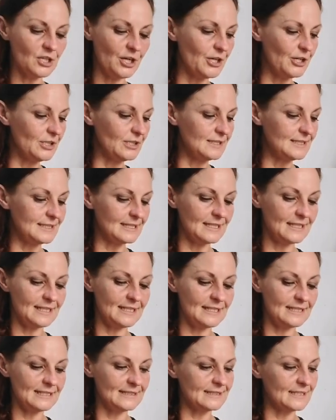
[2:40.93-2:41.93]
coat
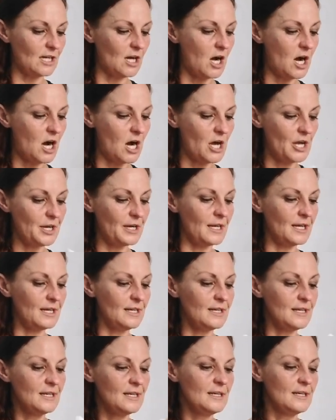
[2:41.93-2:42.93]
is on.
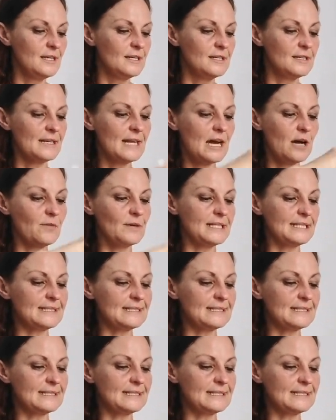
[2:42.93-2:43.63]
Now